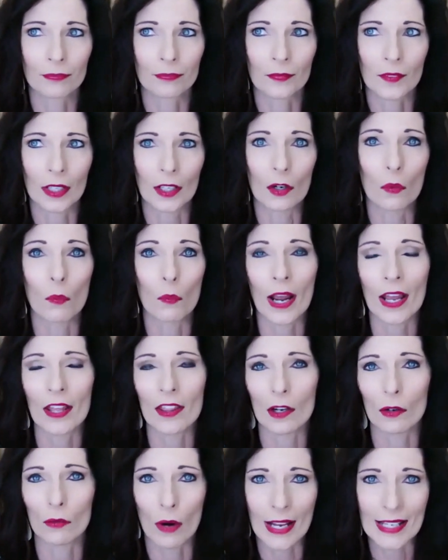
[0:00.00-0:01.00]
in a way
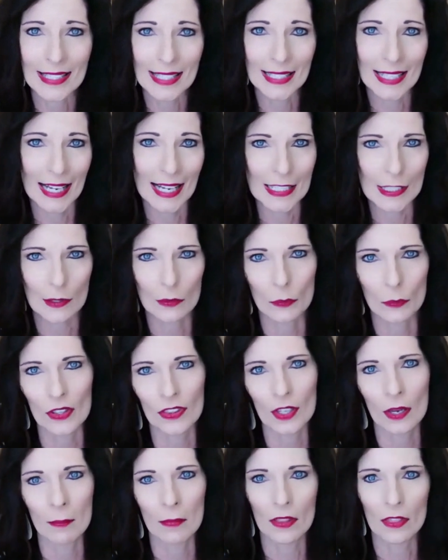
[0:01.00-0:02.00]
that resonates with
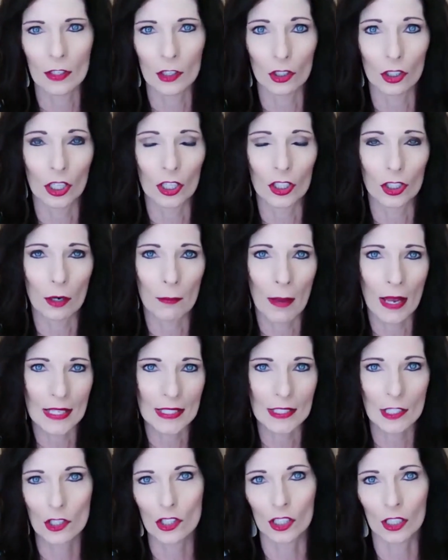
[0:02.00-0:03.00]
them in your
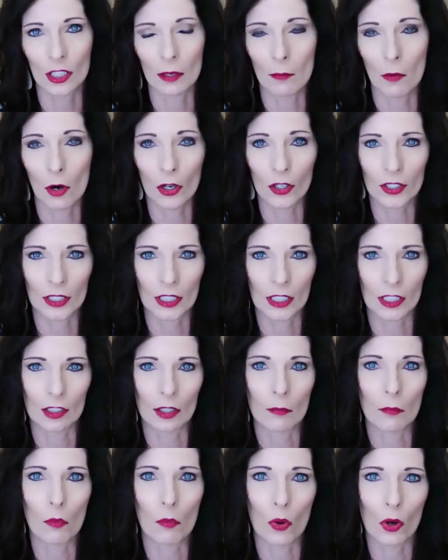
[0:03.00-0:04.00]
messaging and marketing,
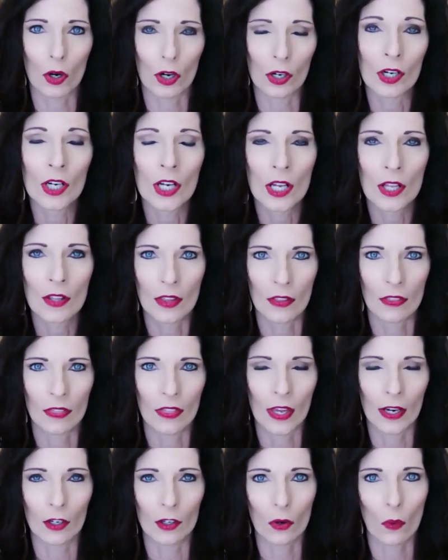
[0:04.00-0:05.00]
the more that
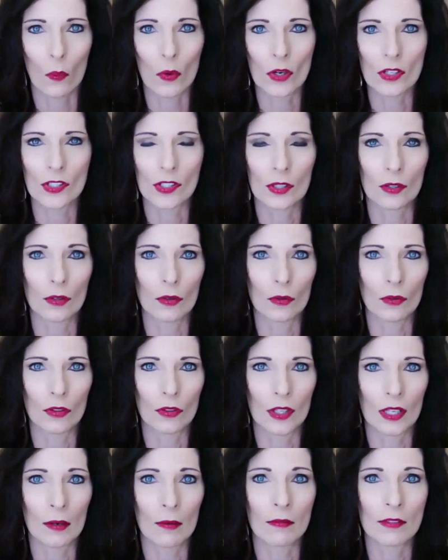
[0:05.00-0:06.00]
they are going to
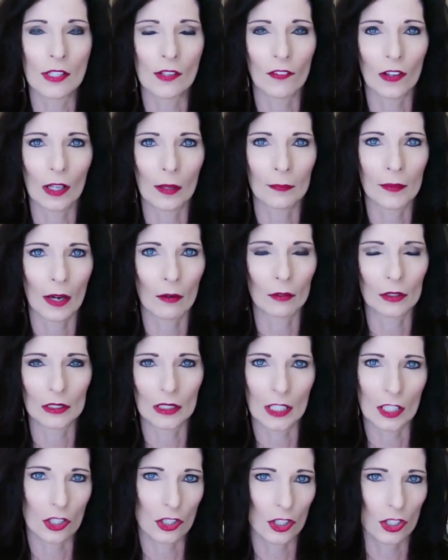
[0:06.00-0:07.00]
then develop that
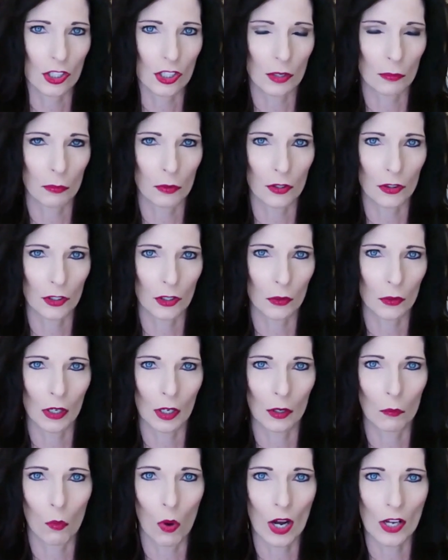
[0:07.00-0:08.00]
relationship with you
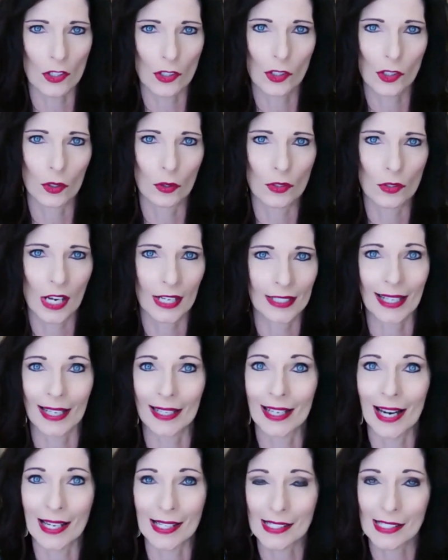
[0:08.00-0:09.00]
and want to take
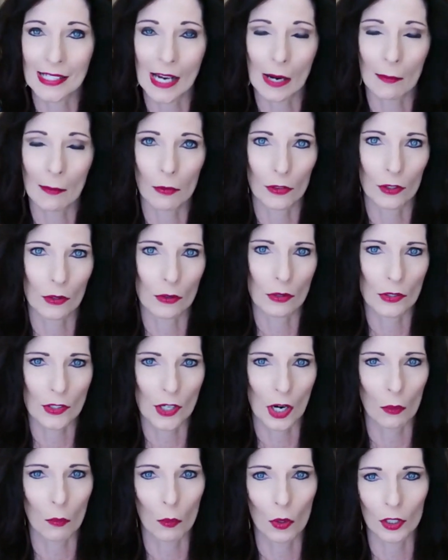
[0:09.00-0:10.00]
that next step with you and
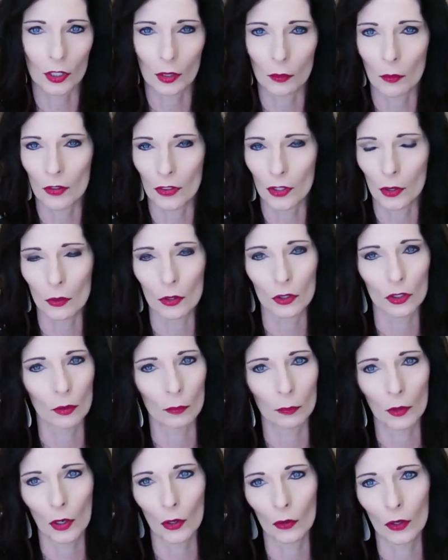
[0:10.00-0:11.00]
start working with you in your
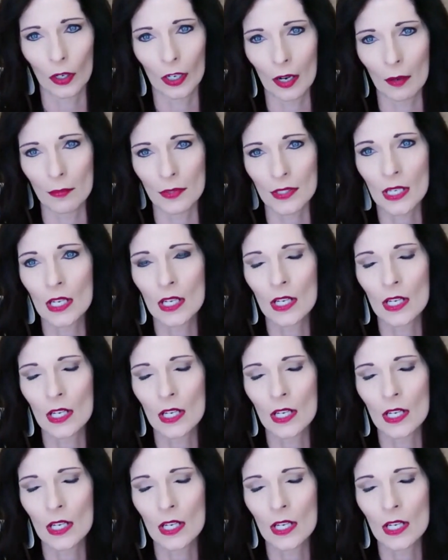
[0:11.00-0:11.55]
programs.